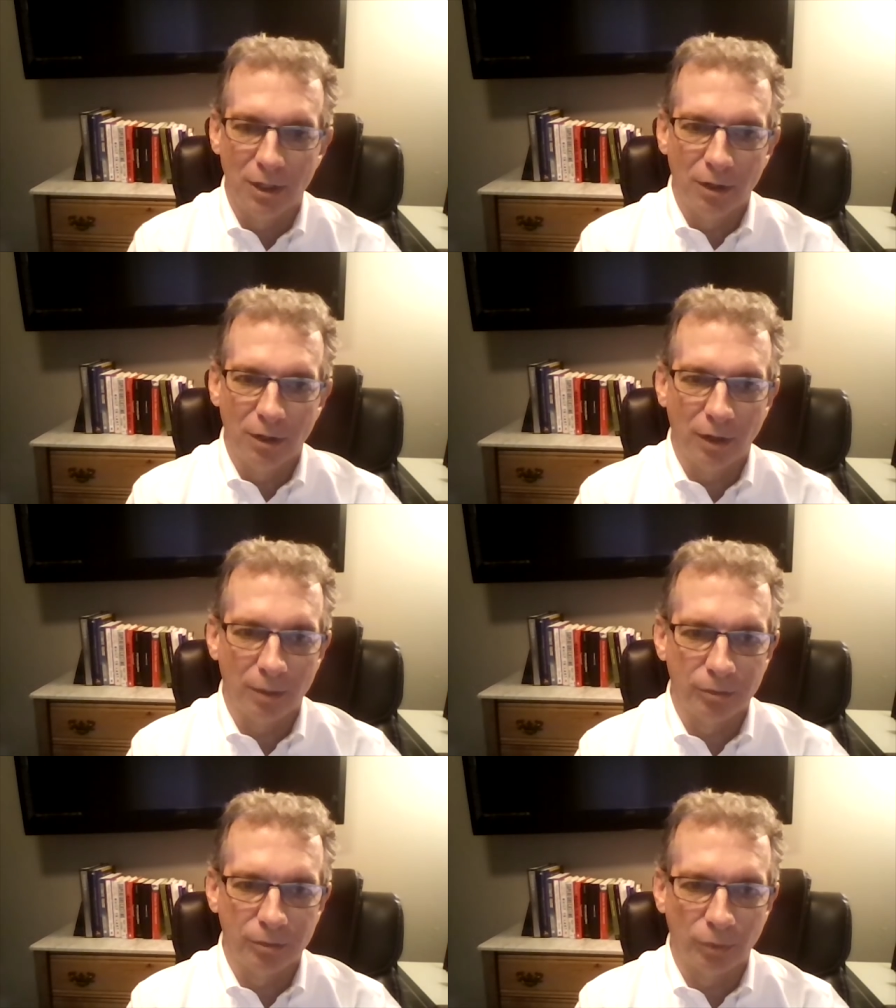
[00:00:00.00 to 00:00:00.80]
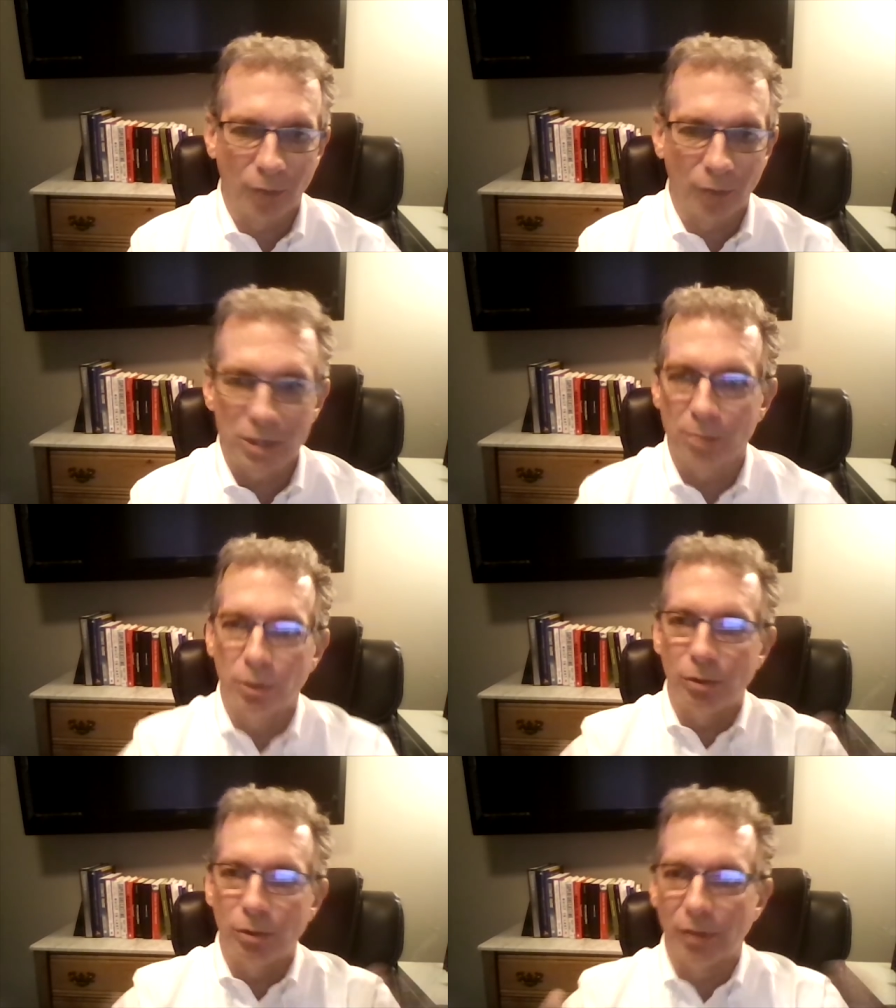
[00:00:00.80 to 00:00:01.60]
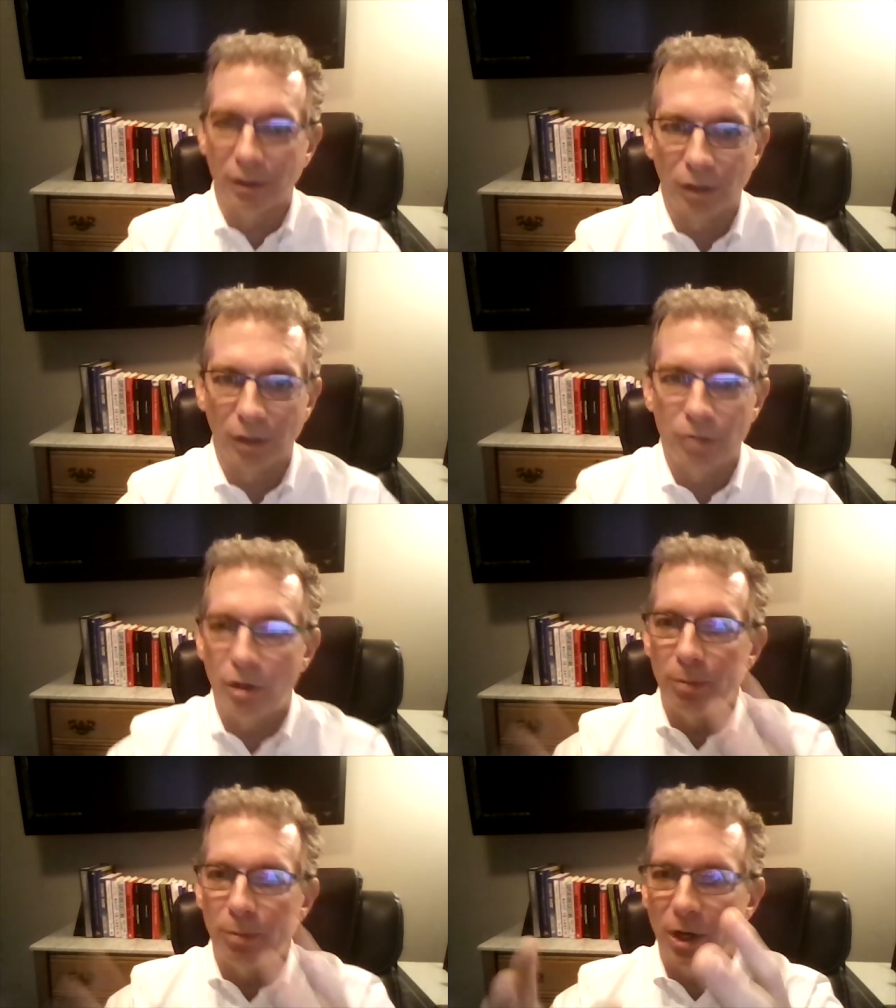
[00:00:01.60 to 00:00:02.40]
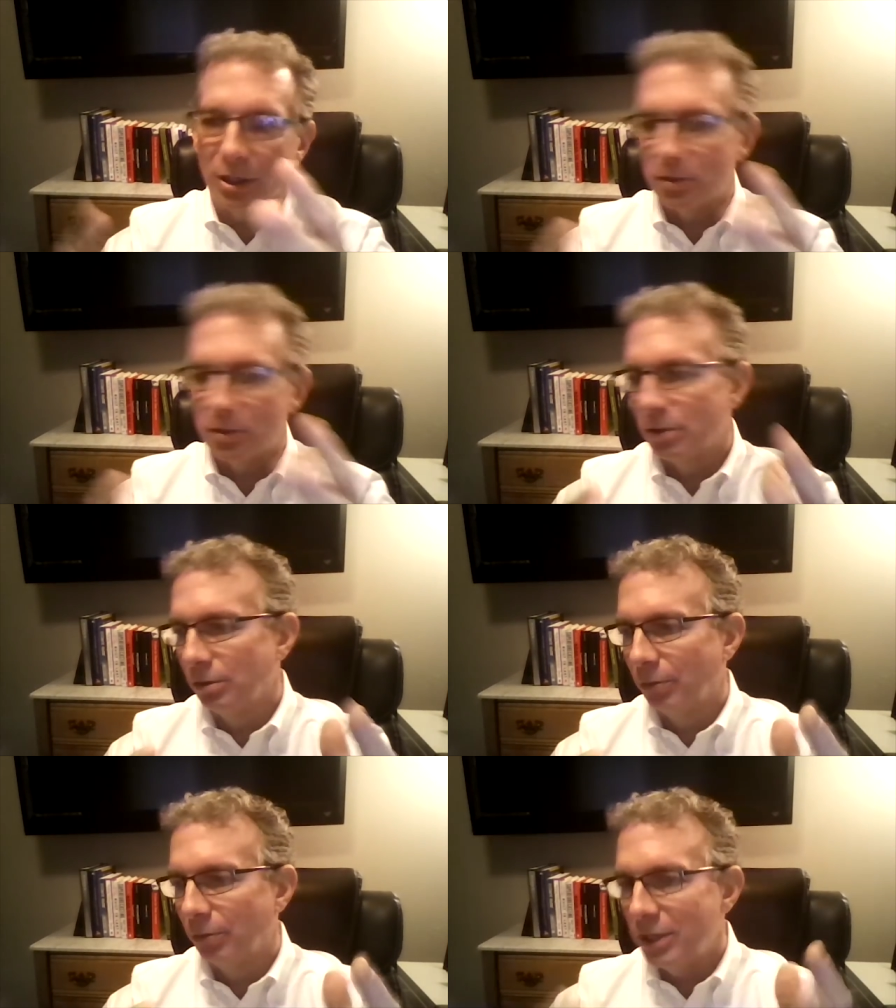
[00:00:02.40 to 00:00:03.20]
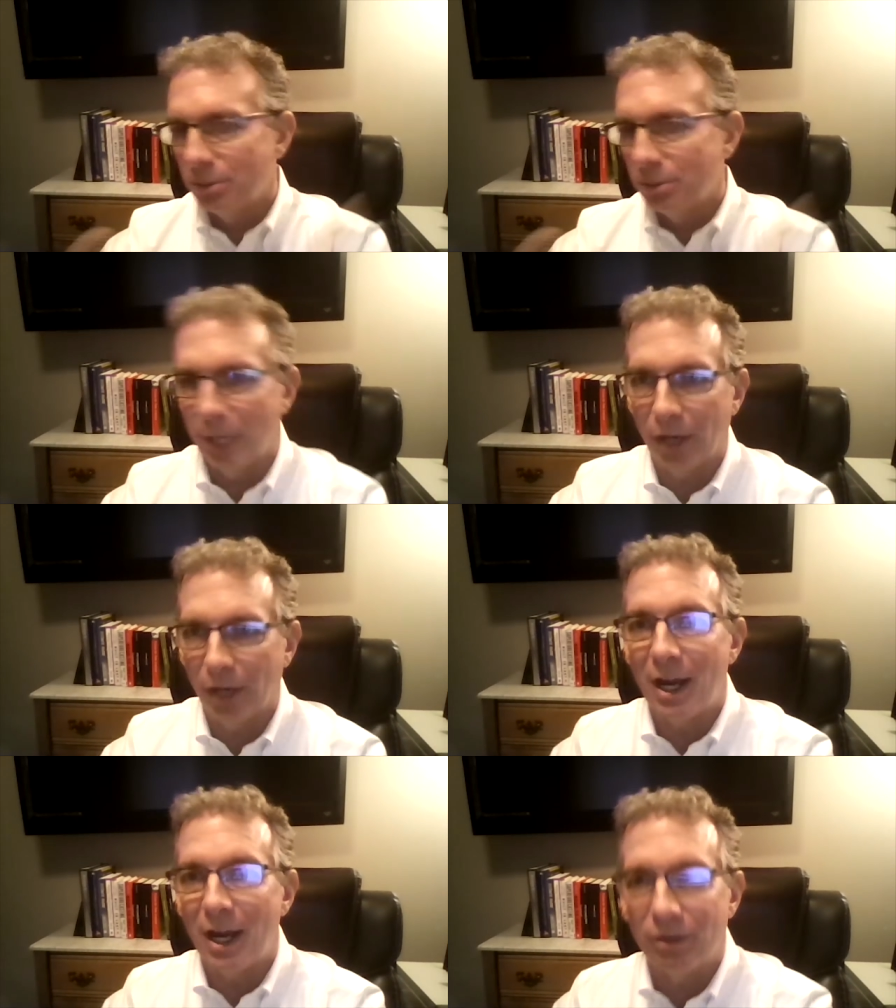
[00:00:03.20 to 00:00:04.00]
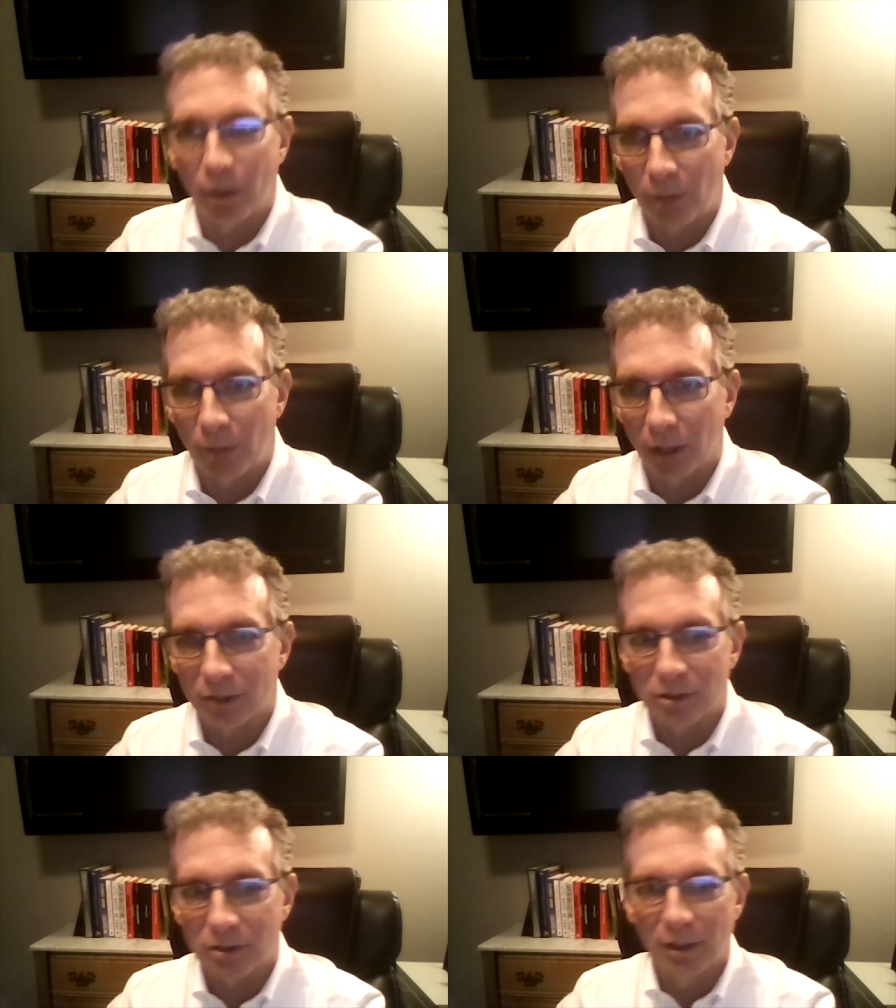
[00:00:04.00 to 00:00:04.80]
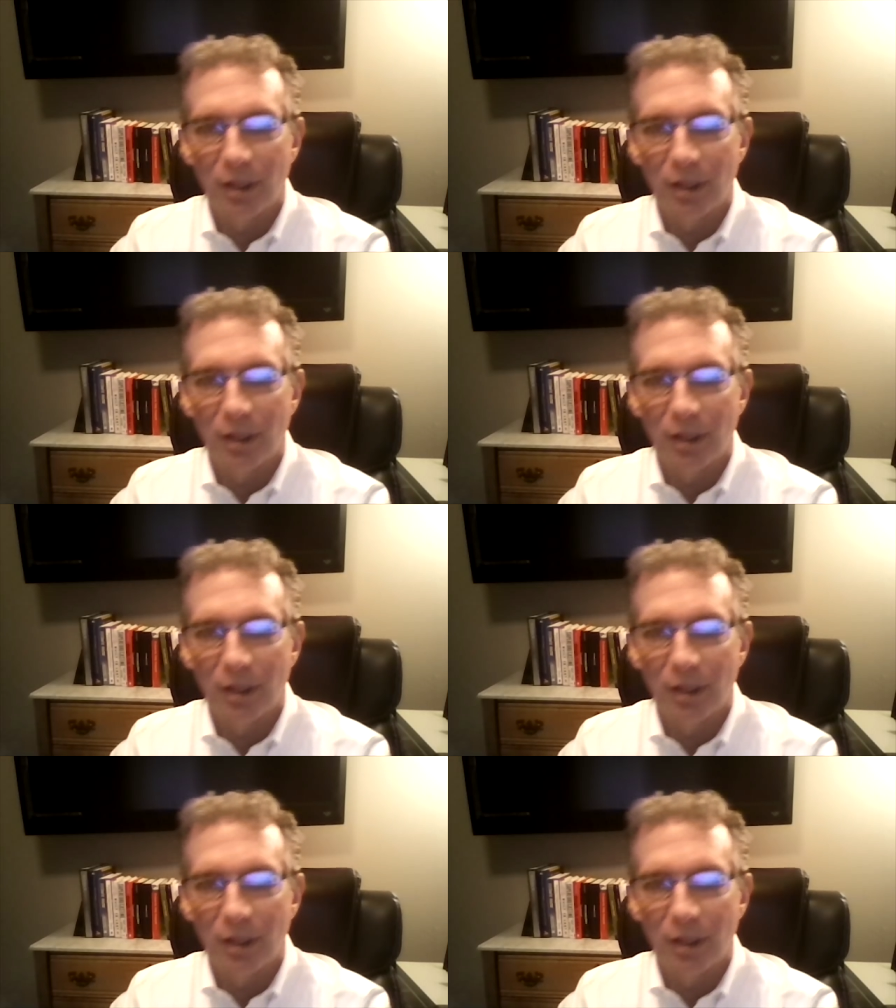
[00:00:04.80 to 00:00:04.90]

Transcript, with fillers: from raging bull and low vol markets to raging bear and high vol markets.